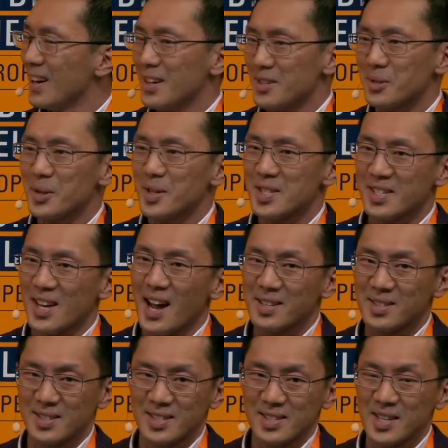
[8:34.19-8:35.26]
So the
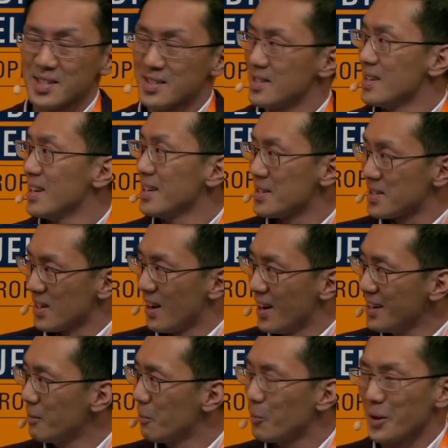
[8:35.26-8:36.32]
stacks sit
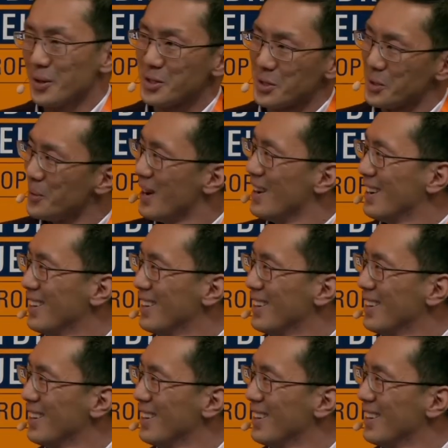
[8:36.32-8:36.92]
inside, one or two.